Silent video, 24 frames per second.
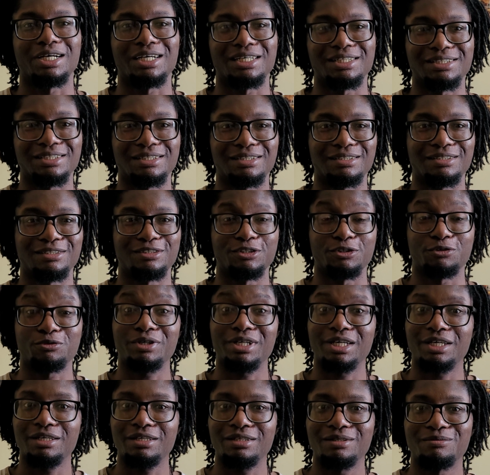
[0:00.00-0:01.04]
has a
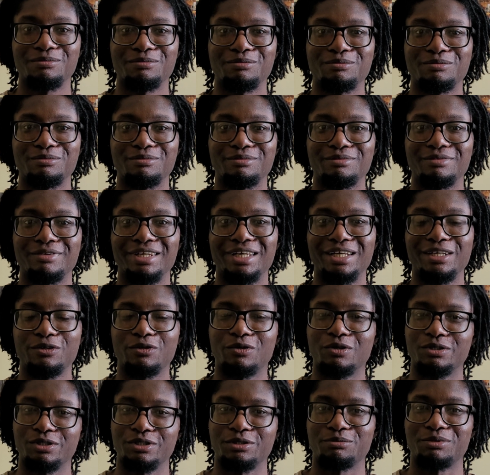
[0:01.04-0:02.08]
degree in
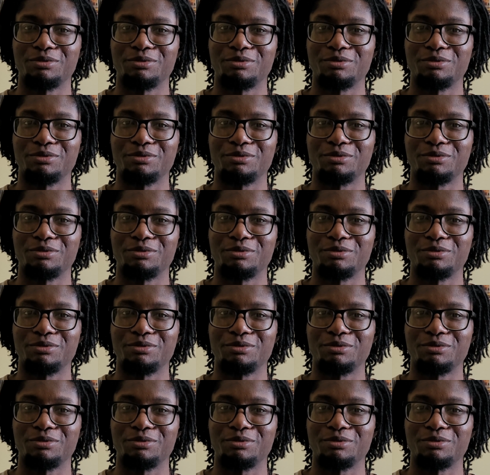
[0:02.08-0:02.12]
quantum